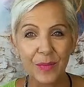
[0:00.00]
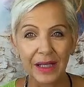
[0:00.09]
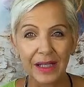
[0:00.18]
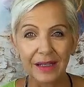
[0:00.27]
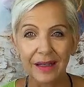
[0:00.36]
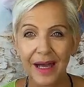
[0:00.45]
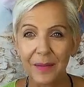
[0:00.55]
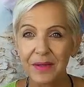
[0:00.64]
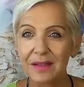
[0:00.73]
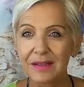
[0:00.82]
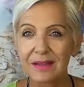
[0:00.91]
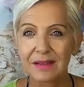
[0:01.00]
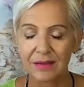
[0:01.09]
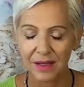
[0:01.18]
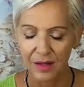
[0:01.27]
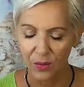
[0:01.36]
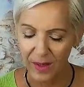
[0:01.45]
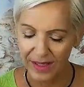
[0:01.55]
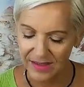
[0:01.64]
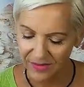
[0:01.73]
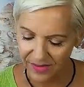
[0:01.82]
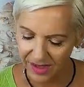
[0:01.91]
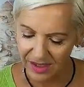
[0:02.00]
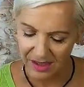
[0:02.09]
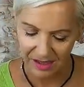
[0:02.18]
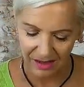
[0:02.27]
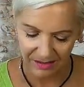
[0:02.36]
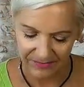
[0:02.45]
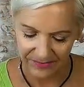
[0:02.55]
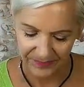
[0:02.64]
being, habits, ways of thinking.